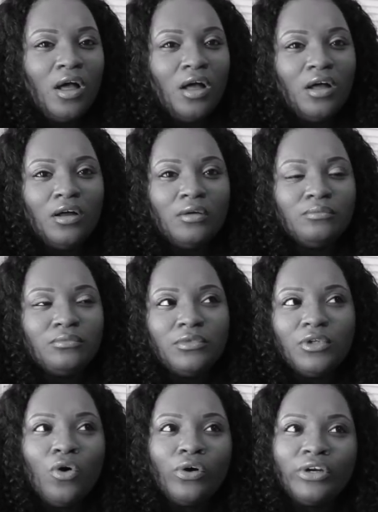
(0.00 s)
um,
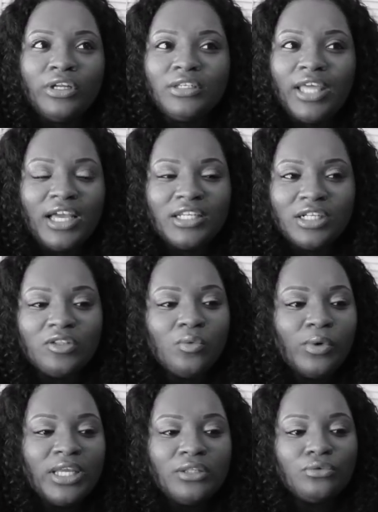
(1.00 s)
ordering like another
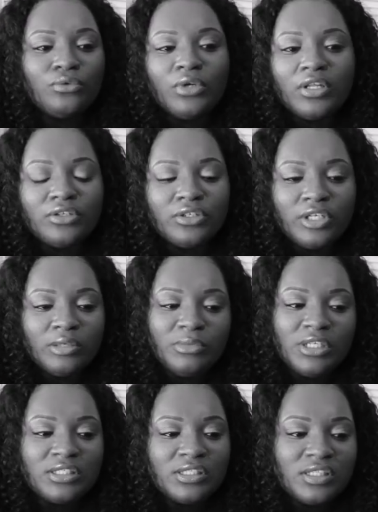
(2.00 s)
way through other
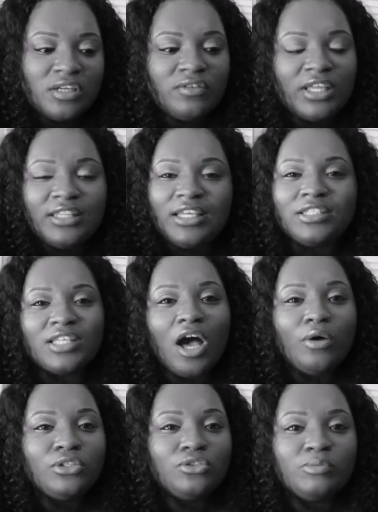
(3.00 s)
companies and stuff like that. So I
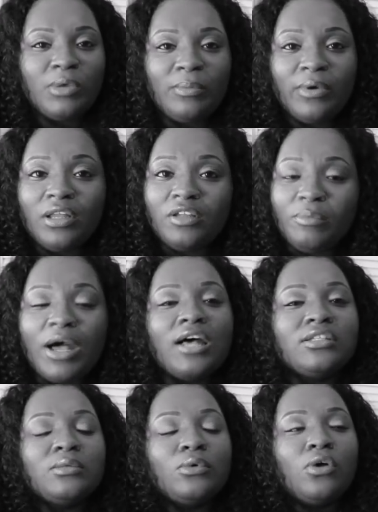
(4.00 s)
always use PayPal if
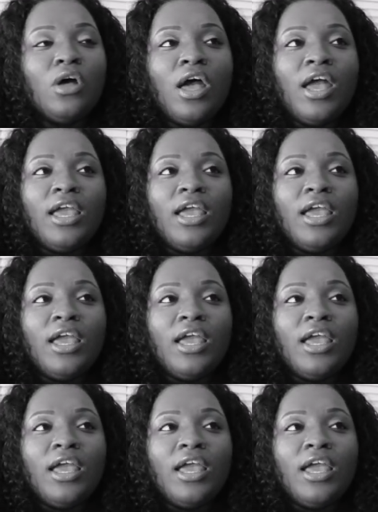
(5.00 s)
possible.